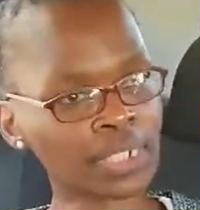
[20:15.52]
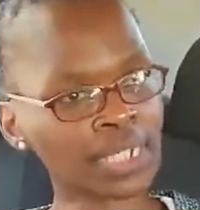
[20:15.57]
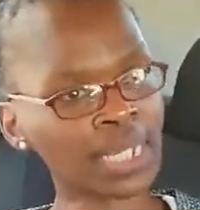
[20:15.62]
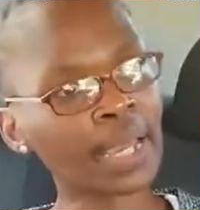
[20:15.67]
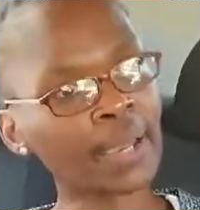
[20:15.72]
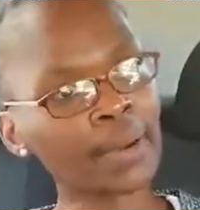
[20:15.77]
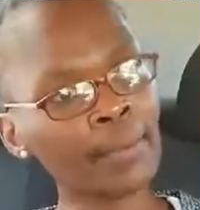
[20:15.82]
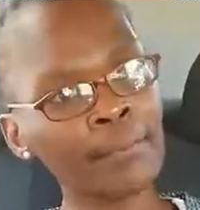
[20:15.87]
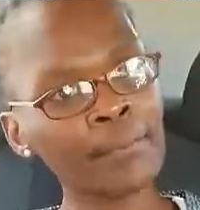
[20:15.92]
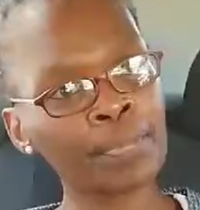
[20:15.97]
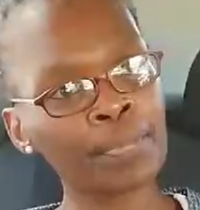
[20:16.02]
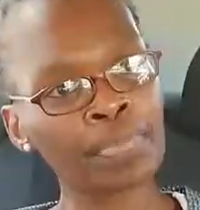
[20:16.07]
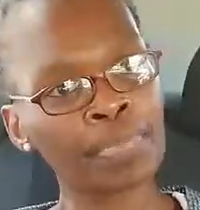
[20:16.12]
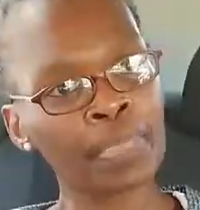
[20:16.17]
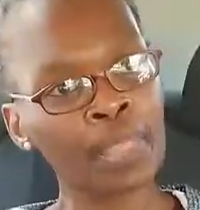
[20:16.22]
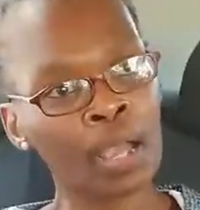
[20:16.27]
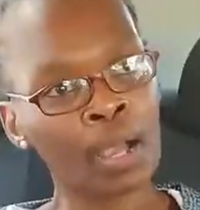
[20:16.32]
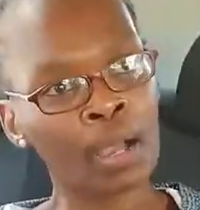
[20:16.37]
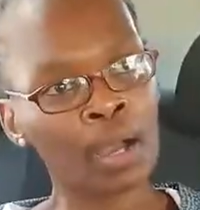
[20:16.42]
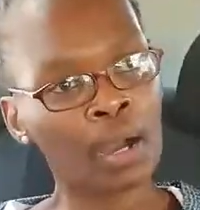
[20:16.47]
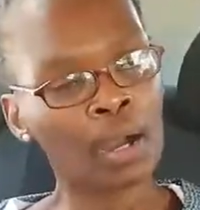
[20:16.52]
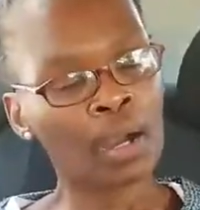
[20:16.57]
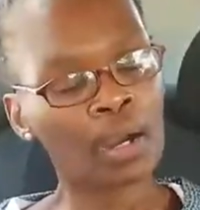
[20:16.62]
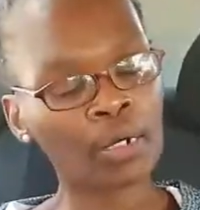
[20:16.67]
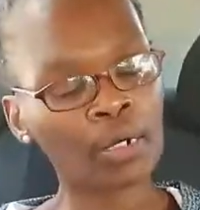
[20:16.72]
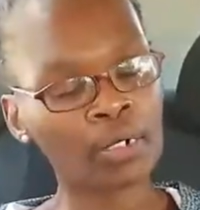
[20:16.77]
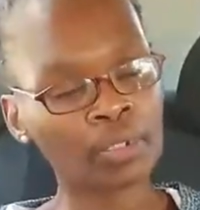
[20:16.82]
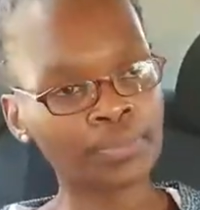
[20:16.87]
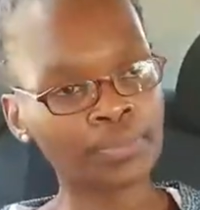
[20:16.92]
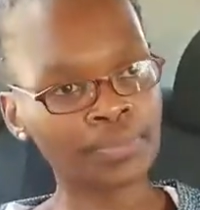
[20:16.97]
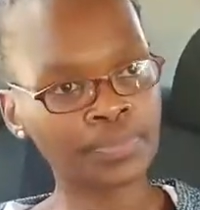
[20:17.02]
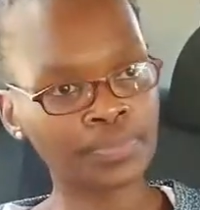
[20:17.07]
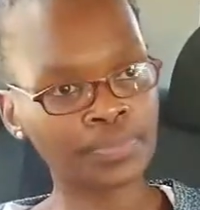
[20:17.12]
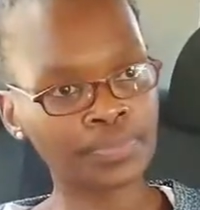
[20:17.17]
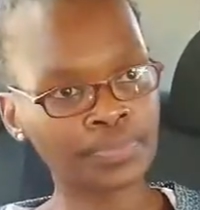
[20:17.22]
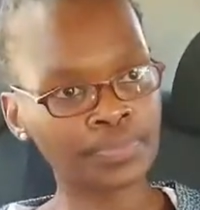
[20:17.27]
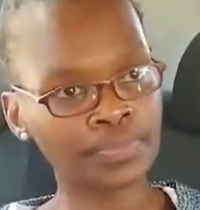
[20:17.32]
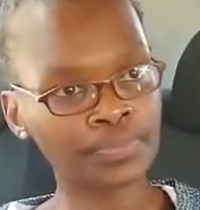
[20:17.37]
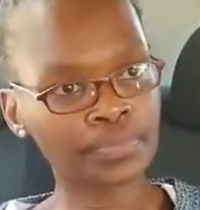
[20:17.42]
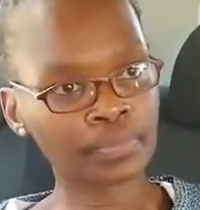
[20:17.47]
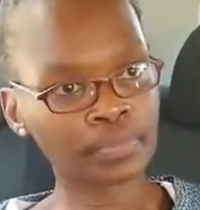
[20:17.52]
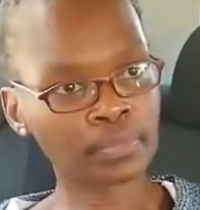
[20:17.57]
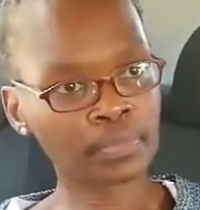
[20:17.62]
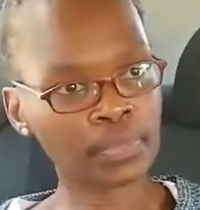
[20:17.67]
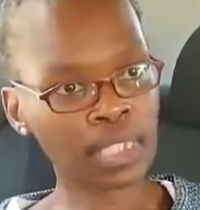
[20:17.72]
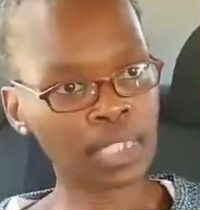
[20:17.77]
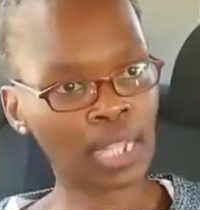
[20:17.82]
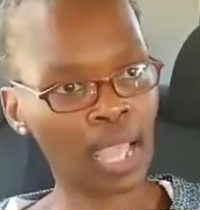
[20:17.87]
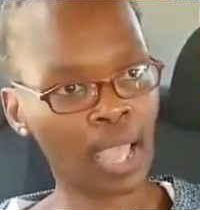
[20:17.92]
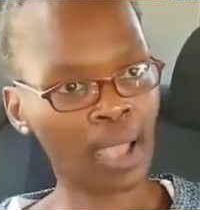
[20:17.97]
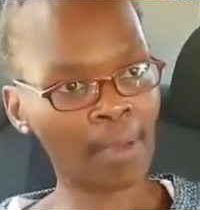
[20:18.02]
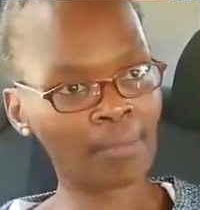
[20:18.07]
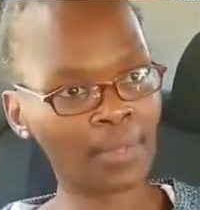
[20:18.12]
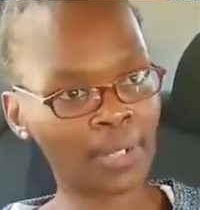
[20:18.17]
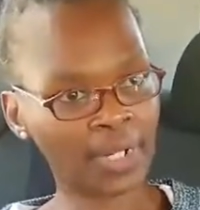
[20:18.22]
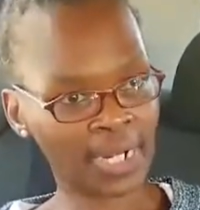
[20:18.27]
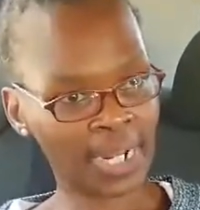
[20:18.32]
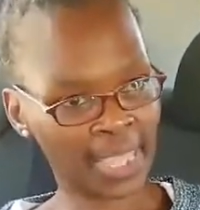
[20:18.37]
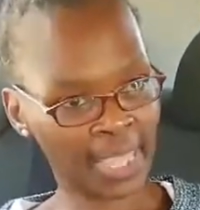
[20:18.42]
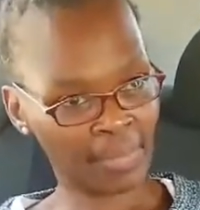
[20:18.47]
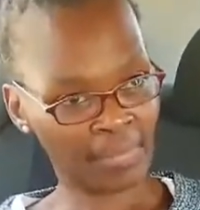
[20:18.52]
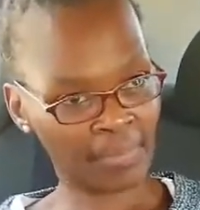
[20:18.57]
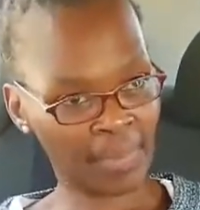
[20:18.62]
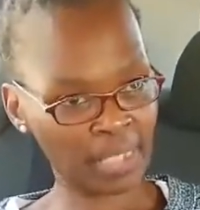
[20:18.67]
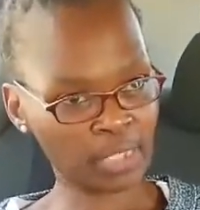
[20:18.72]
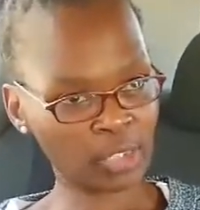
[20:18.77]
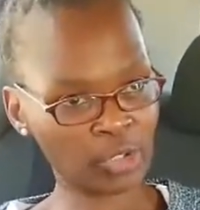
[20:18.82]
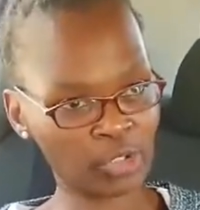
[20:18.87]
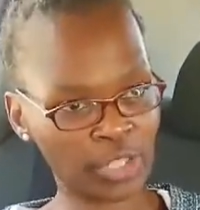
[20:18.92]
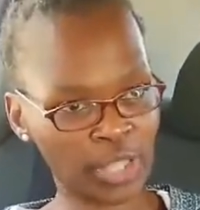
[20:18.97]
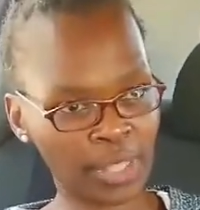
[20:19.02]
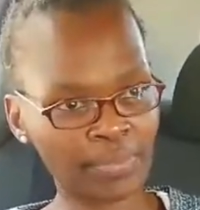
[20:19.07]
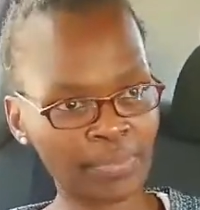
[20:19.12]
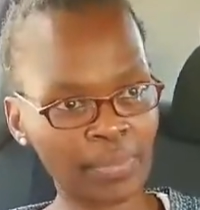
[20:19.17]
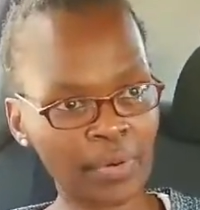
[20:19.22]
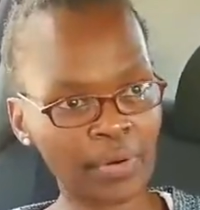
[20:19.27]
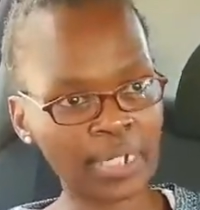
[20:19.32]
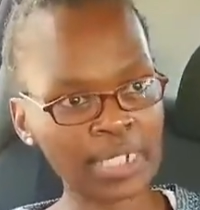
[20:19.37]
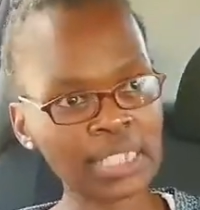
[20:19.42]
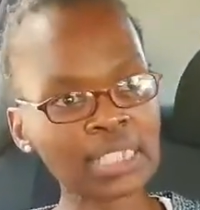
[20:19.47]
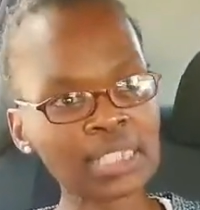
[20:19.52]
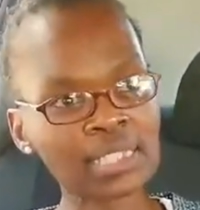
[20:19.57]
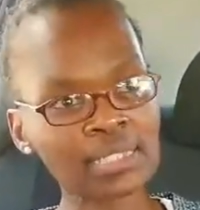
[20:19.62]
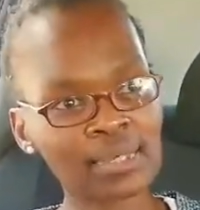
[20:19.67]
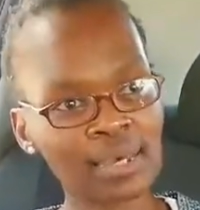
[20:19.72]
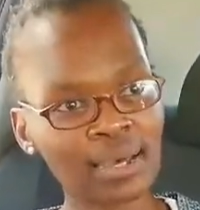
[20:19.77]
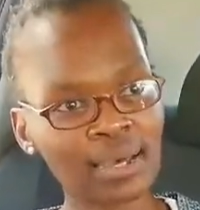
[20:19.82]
Okay. Um, I'm gonna get back to that point.